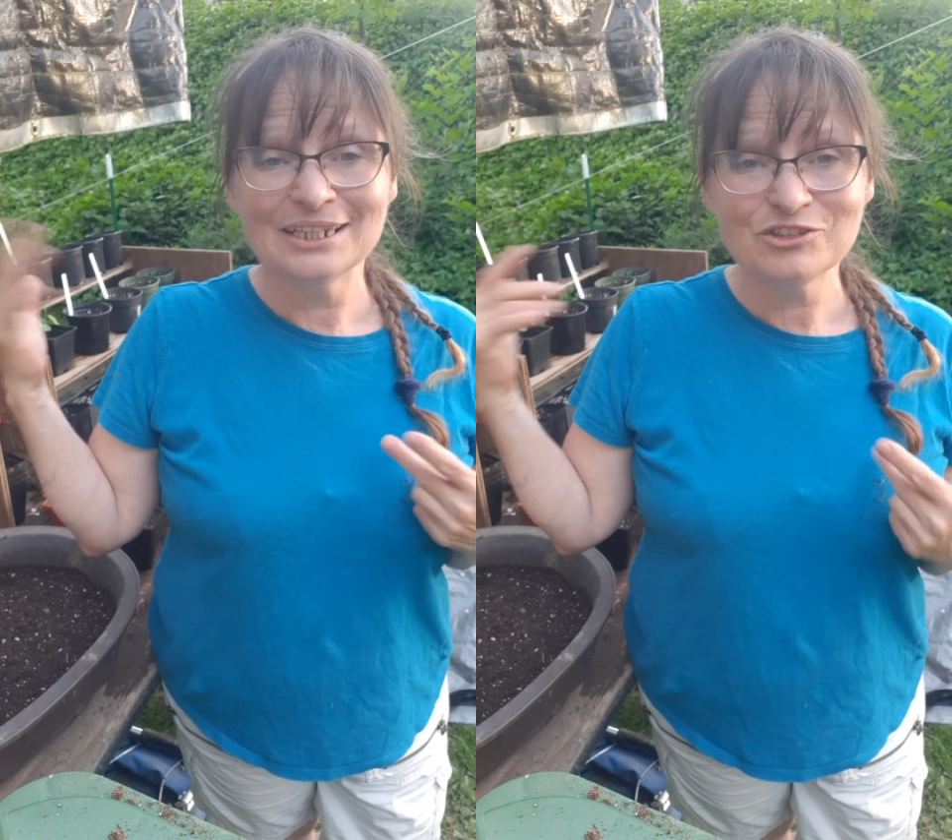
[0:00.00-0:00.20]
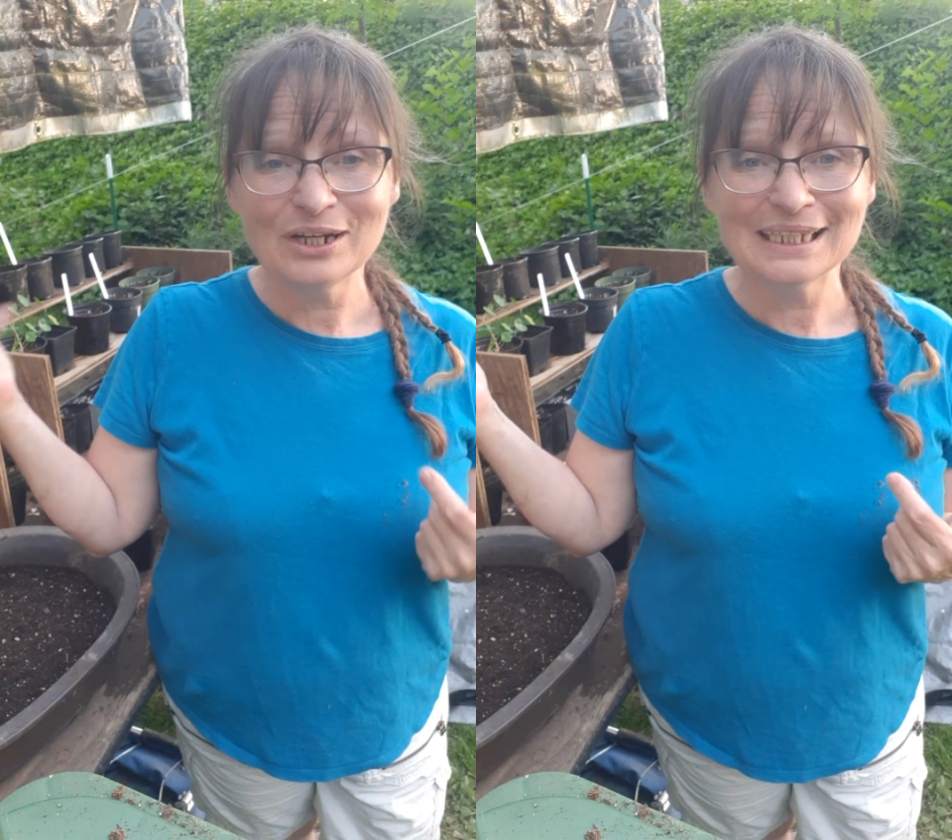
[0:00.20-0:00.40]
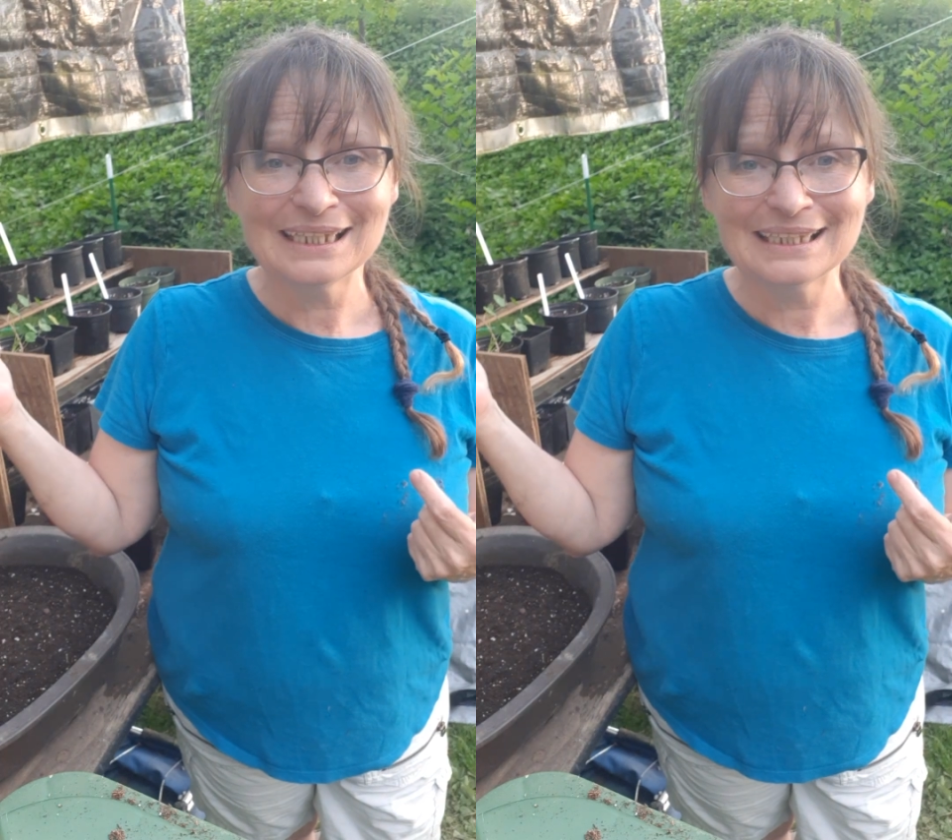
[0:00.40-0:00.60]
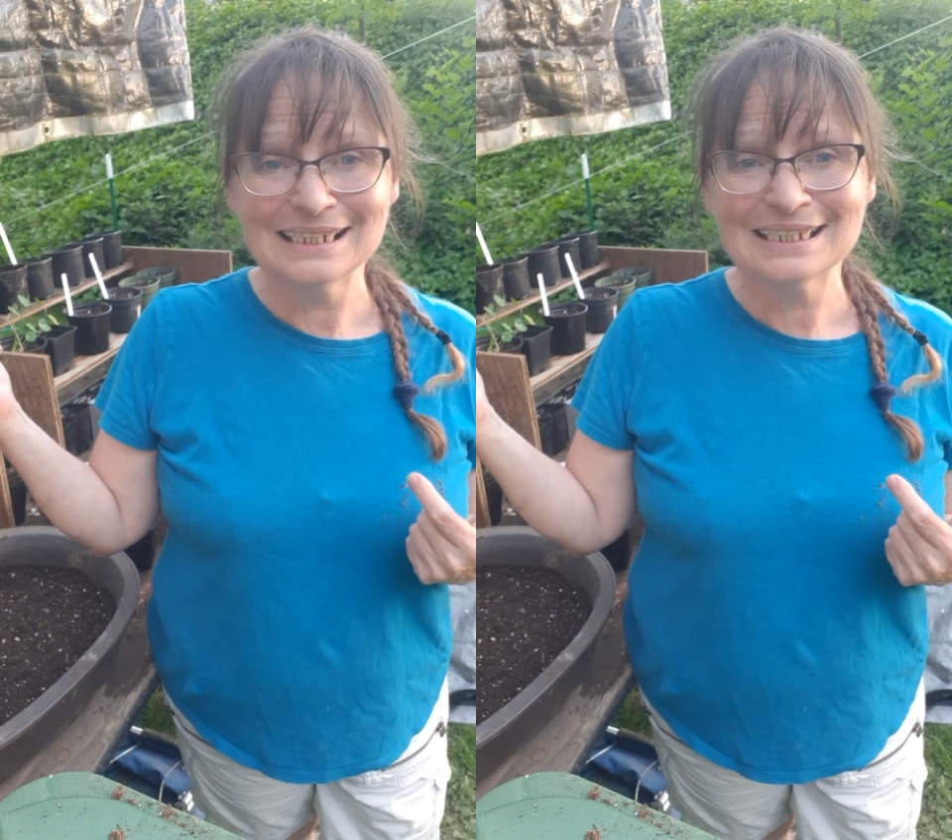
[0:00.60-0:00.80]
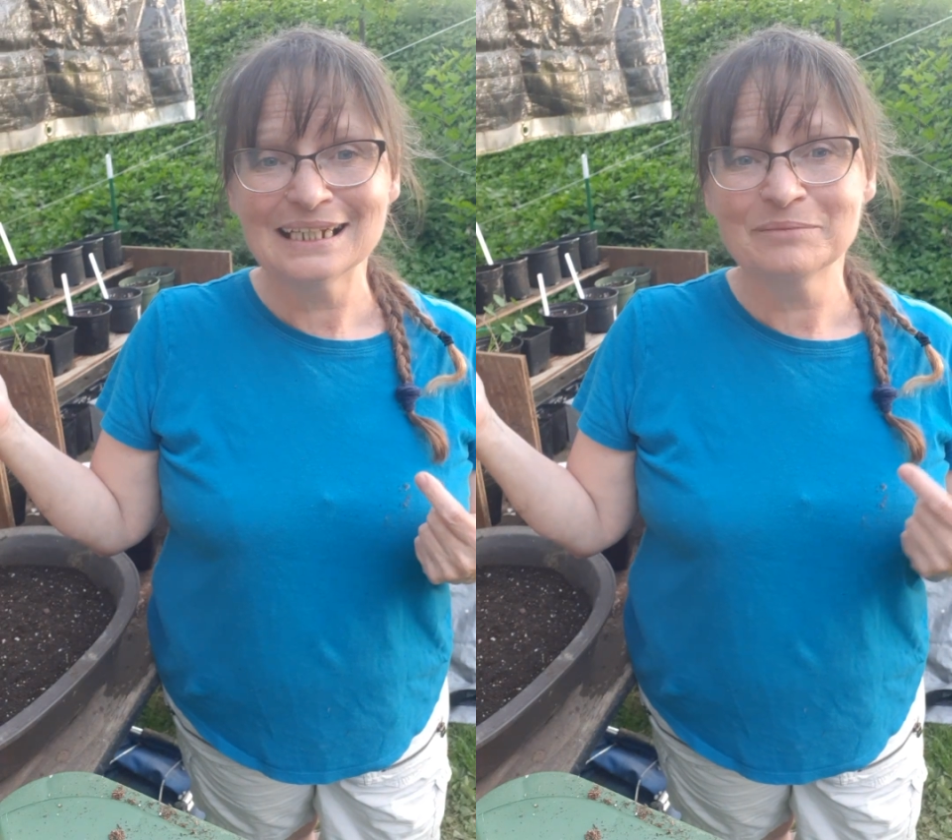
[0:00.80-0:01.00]
I try to get
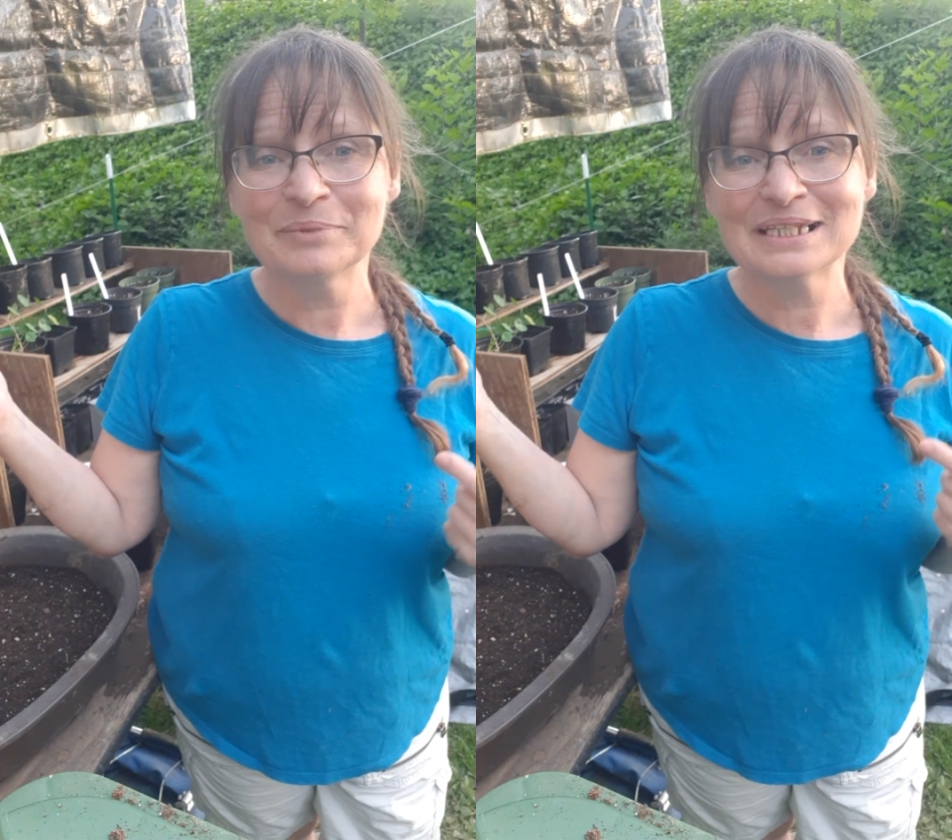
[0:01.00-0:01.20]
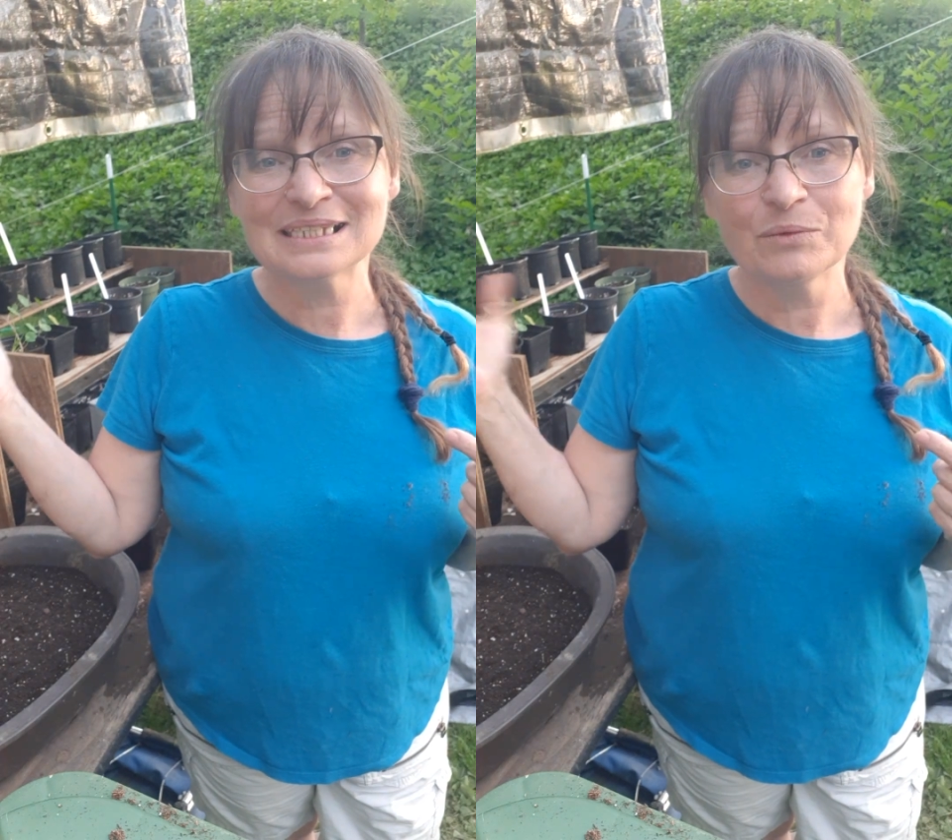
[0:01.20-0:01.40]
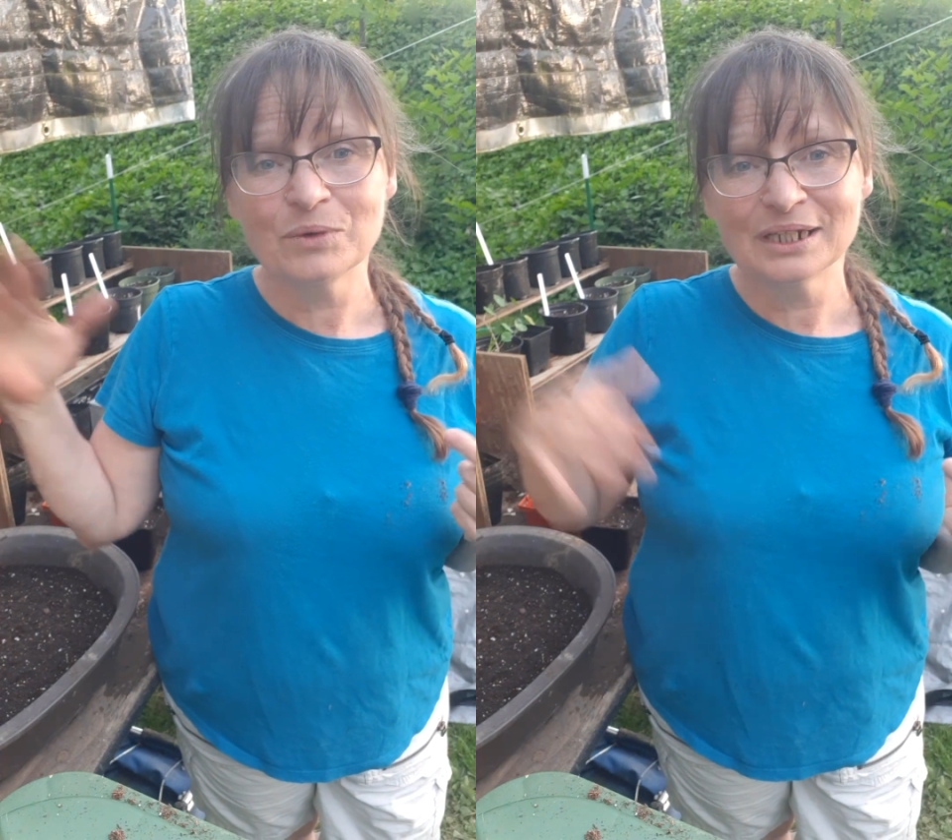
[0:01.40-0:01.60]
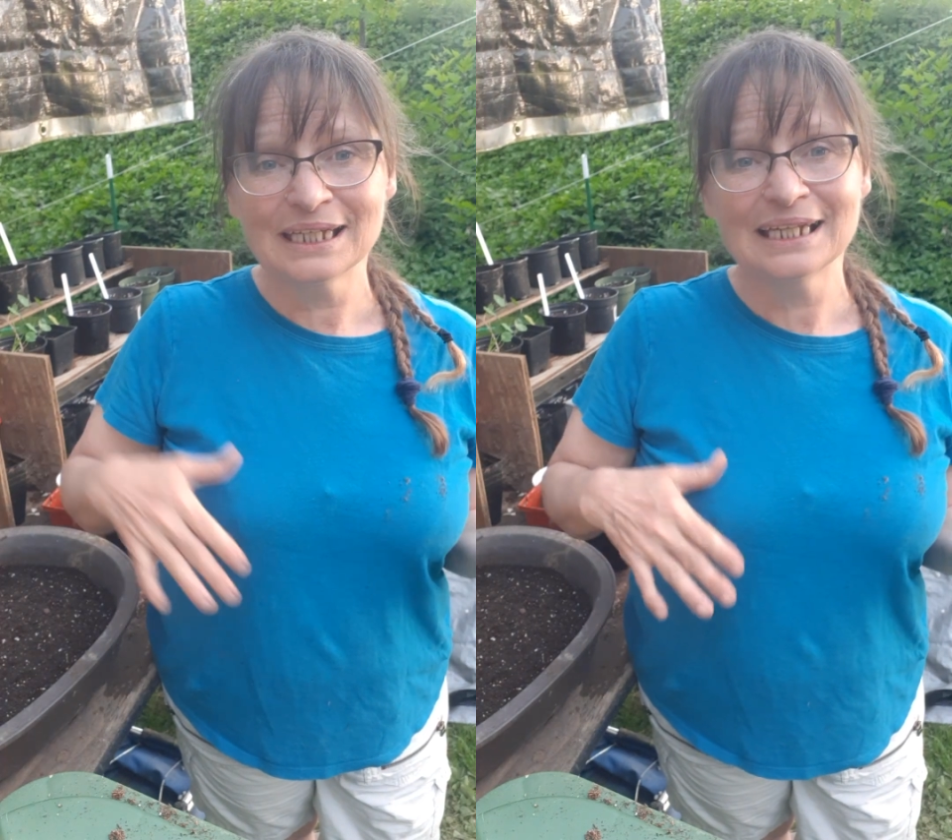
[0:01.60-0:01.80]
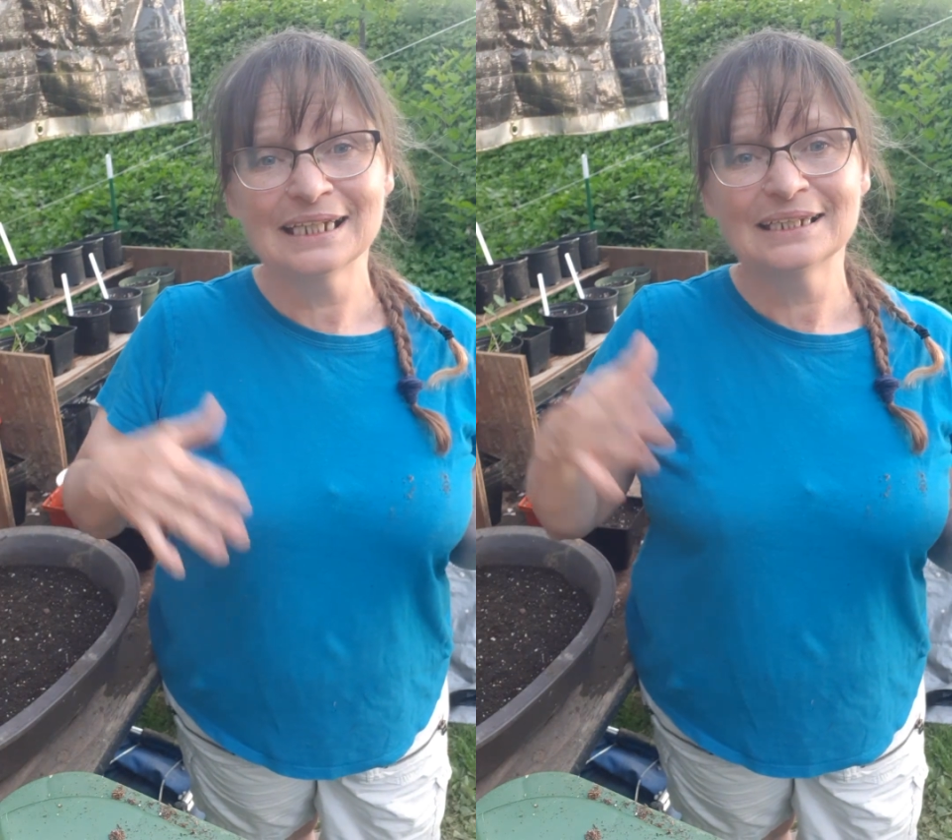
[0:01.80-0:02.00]
that done because I want to
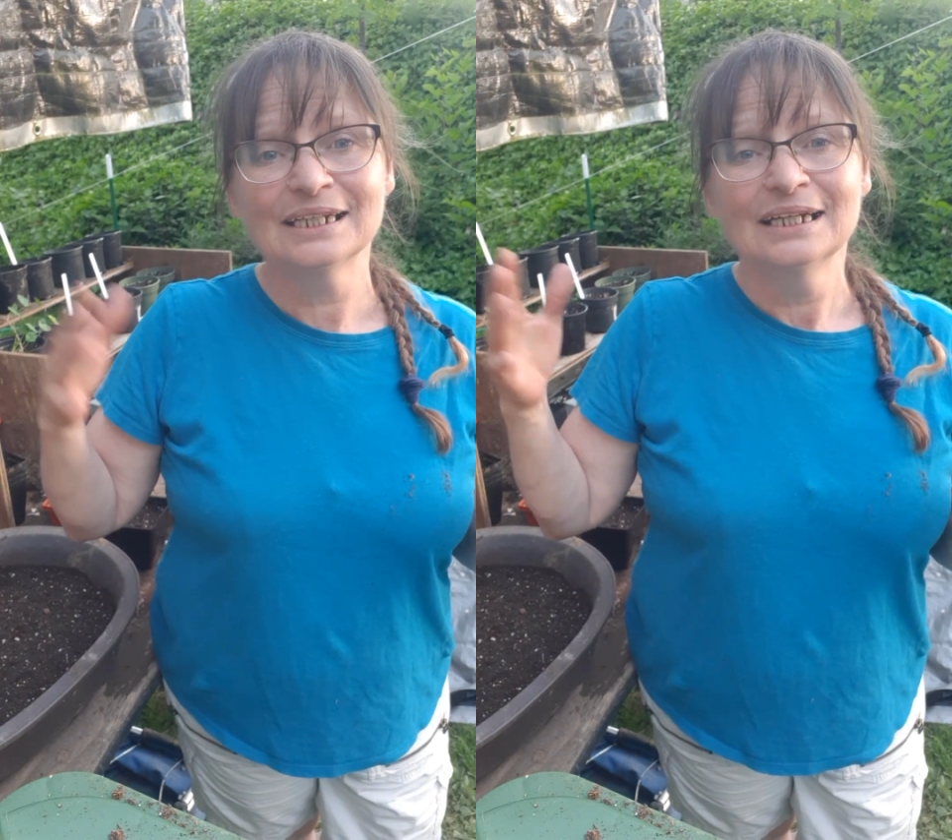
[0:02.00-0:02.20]
get it